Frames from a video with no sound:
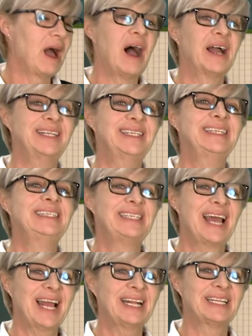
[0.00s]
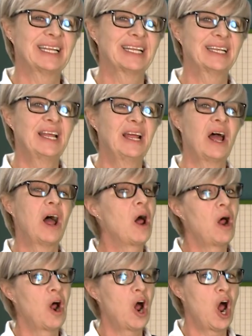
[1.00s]
I detected
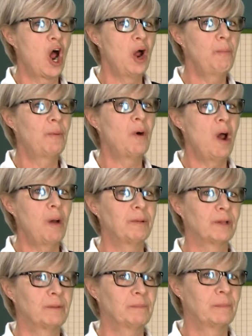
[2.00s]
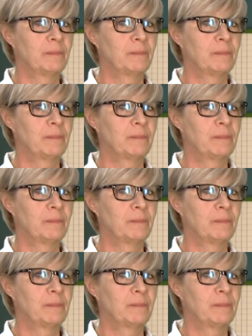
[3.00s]
a problem.